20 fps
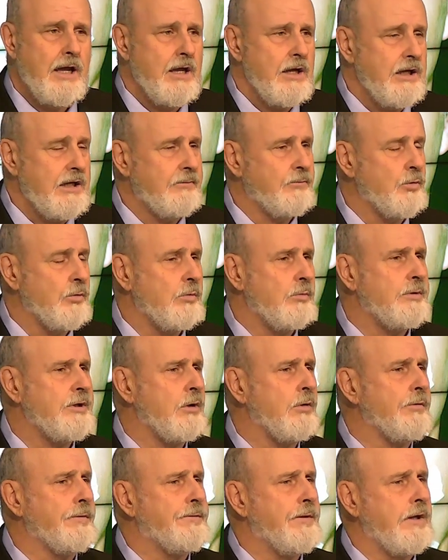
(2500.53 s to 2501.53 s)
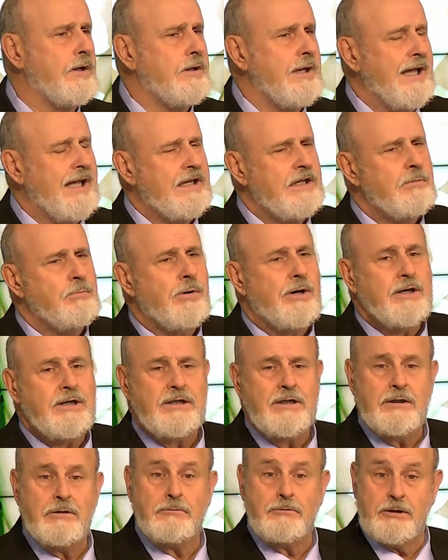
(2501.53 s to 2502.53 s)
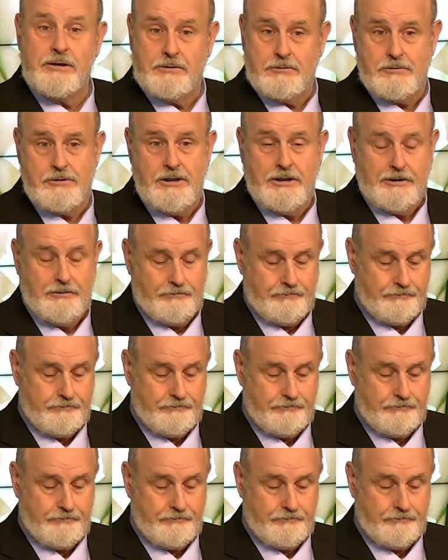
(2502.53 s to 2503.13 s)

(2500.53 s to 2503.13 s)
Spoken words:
even when we don't think anybody is listening.